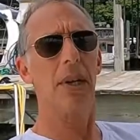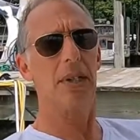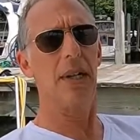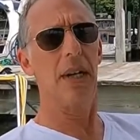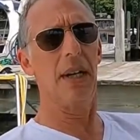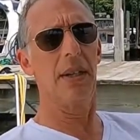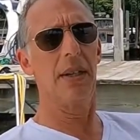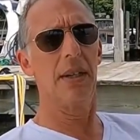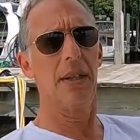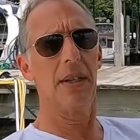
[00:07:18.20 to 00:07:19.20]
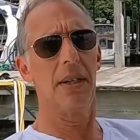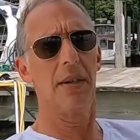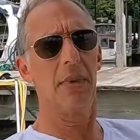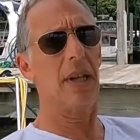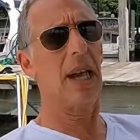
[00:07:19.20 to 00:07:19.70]
But a
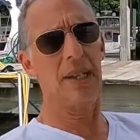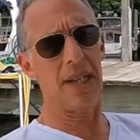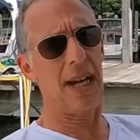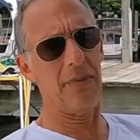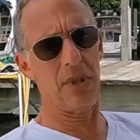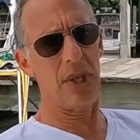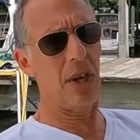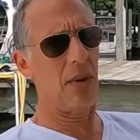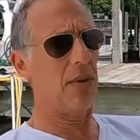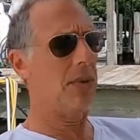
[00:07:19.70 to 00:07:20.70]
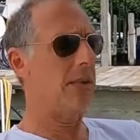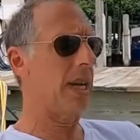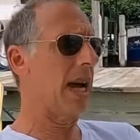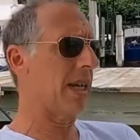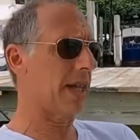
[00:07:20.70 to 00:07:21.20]
lot of times,
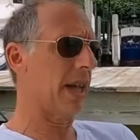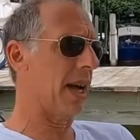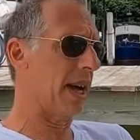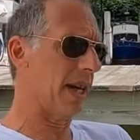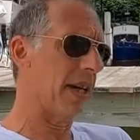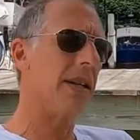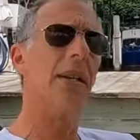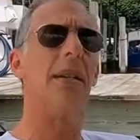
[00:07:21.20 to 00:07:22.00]
you got a clog,